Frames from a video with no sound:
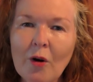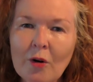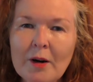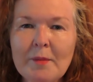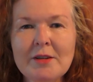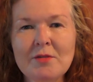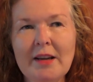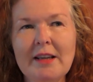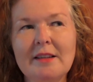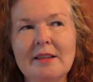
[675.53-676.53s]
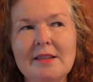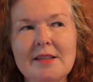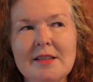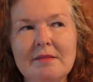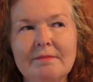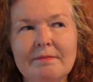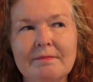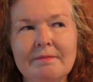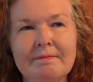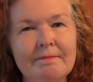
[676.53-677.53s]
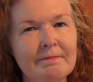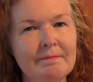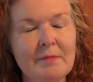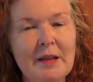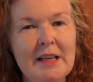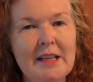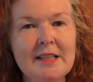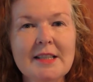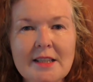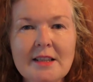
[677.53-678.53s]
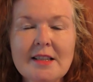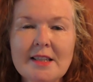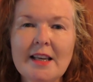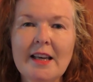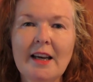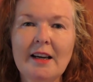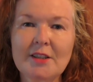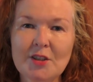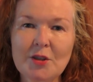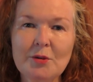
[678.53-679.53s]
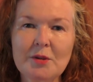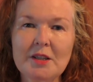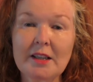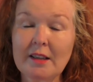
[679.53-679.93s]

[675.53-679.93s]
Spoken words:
Or I might recognize, did I say I'd do it